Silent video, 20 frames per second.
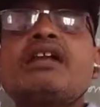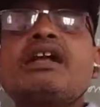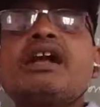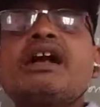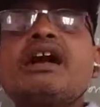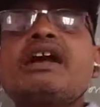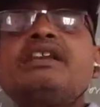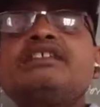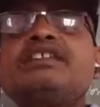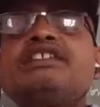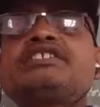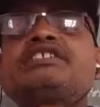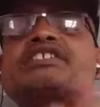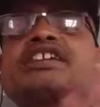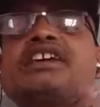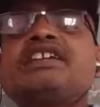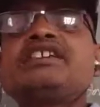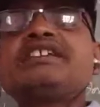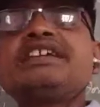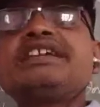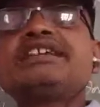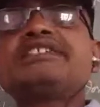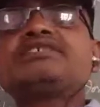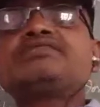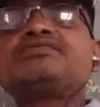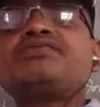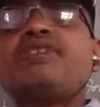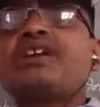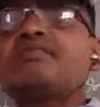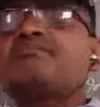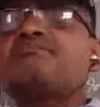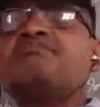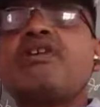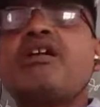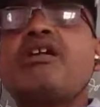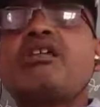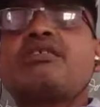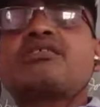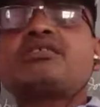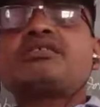and each contains 5
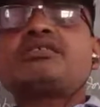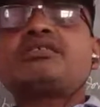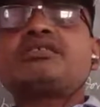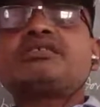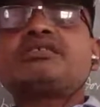marks.